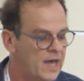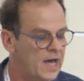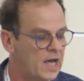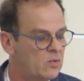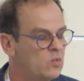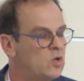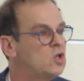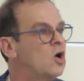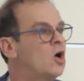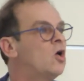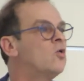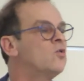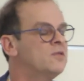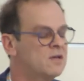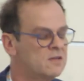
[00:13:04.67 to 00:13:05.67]
And we
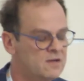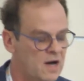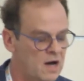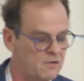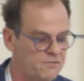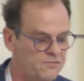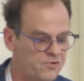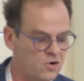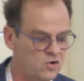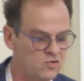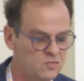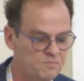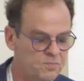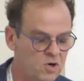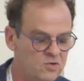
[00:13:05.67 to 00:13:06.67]
know that there are
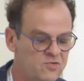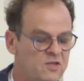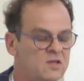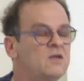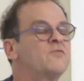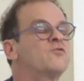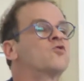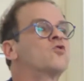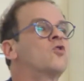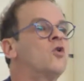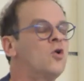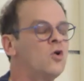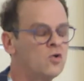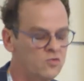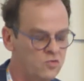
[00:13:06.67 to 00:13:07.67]
false positive
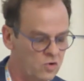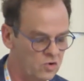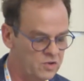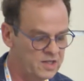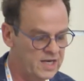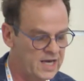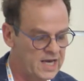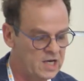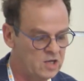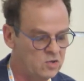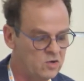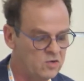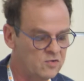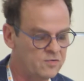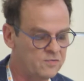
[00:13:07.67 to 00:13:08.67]
scores on the
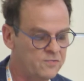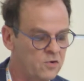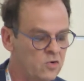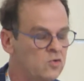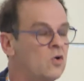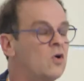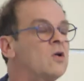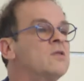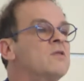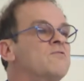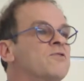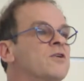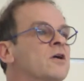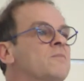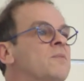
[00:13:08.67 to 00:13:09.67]
ADOS for
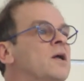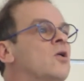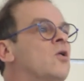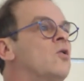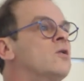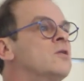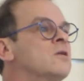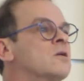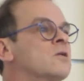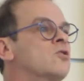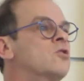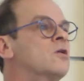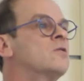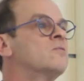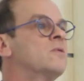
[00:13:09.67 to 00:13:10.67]
non-verbal older
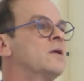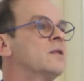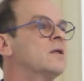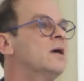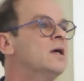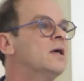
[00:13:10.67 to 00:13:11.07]
children.